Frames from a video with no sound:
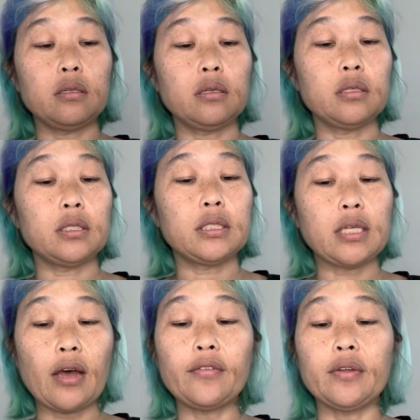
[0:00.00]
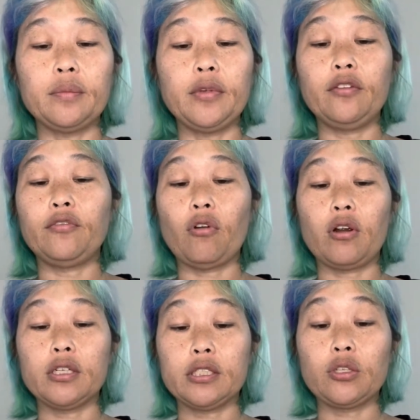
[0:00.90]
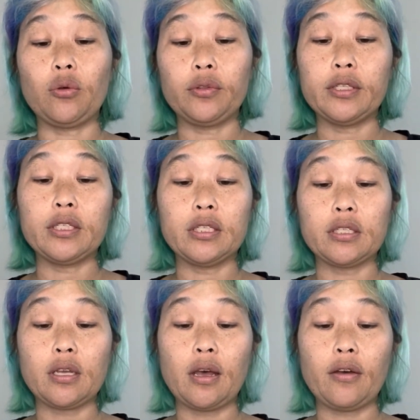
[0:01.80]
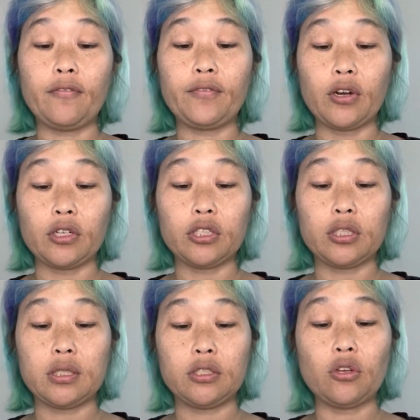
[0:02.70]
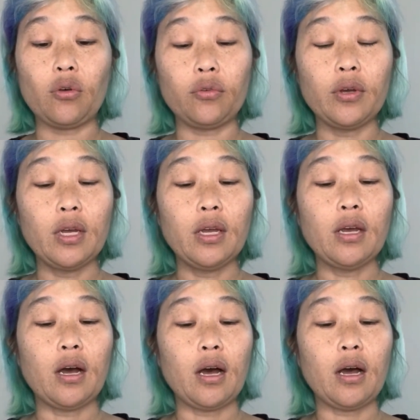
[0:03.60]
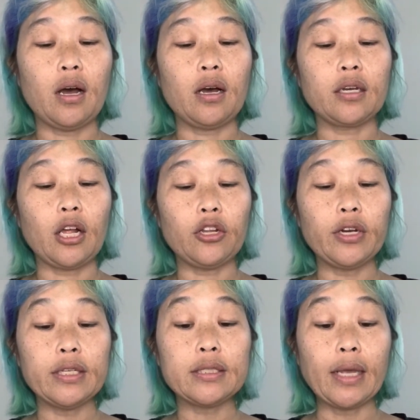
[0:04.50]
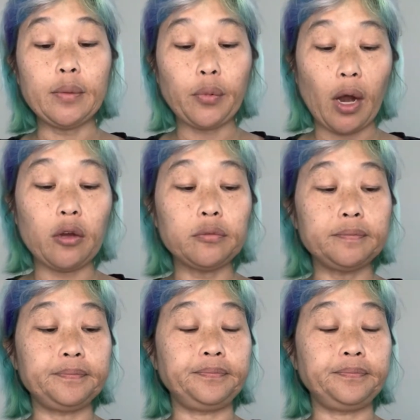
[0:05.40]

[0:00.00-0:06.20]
7 before, so this is first. So color is light brown.